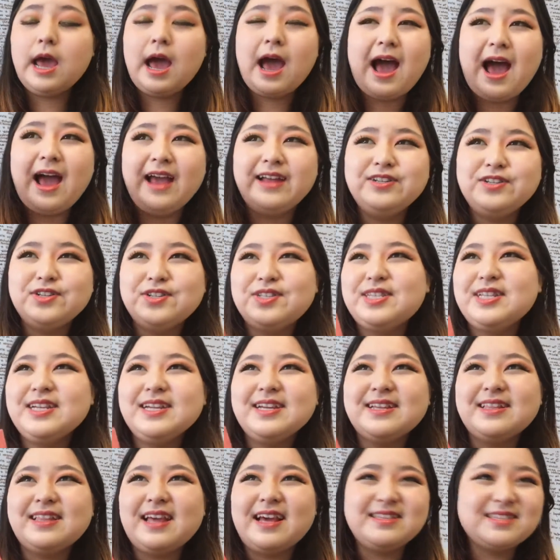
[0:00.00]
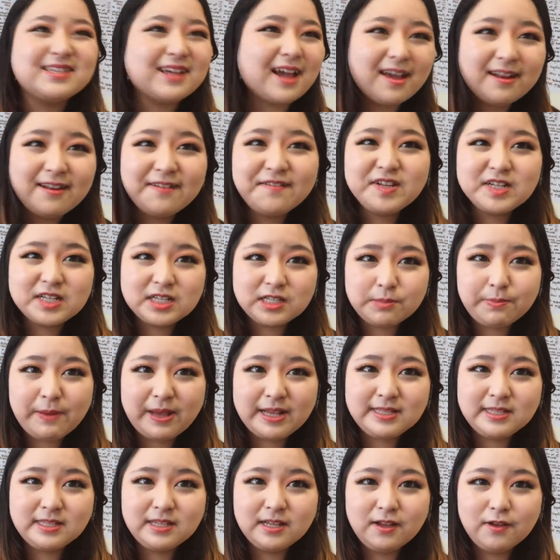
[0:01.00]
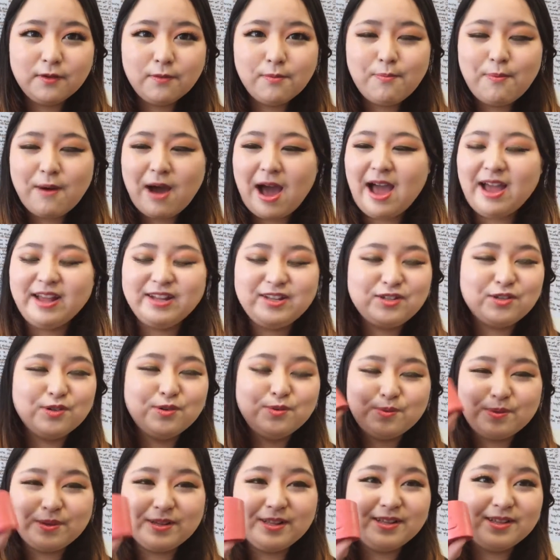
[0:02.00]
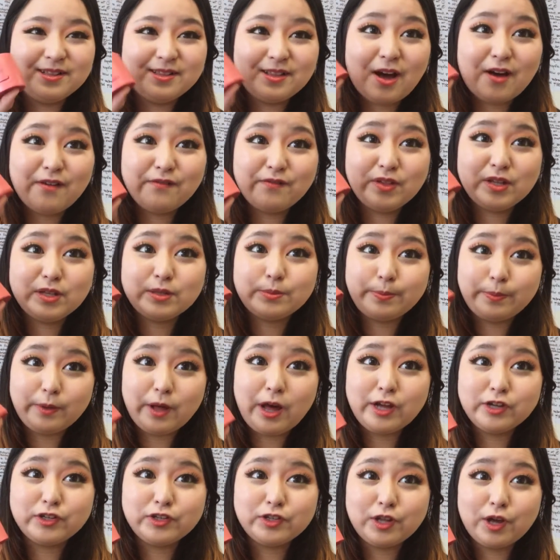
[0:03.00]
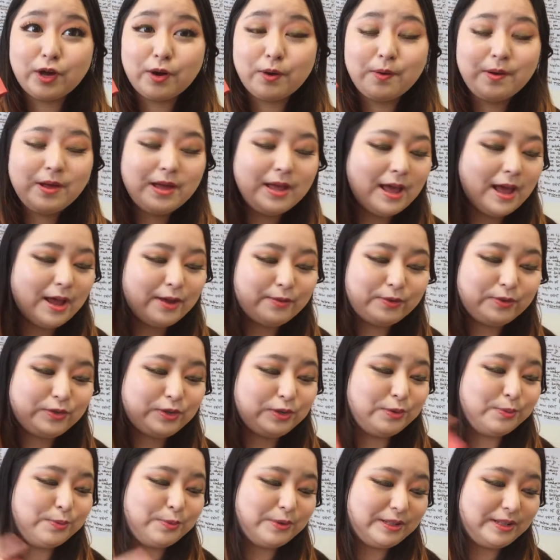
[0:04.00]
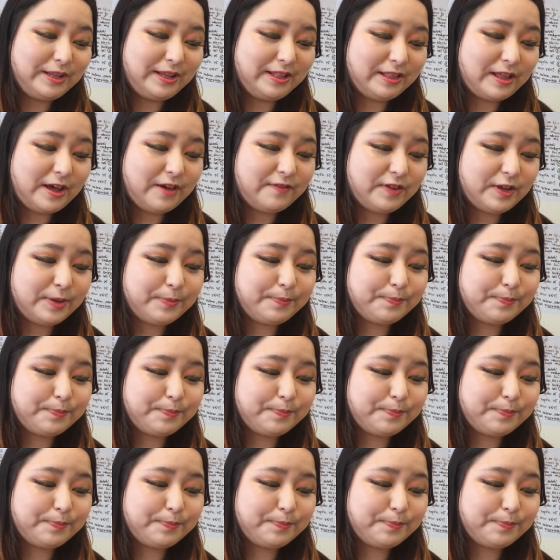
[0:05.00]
I just think that's kind of expensive, but I do really love this blush though. I do really love it.